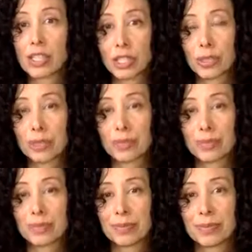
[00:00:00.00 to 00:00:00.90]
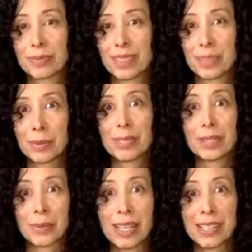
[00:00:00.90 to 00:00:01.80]
too. And it would be
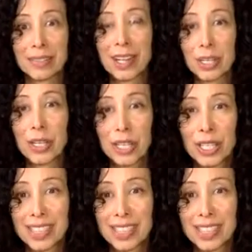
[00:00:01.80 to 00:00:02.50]
great if I could.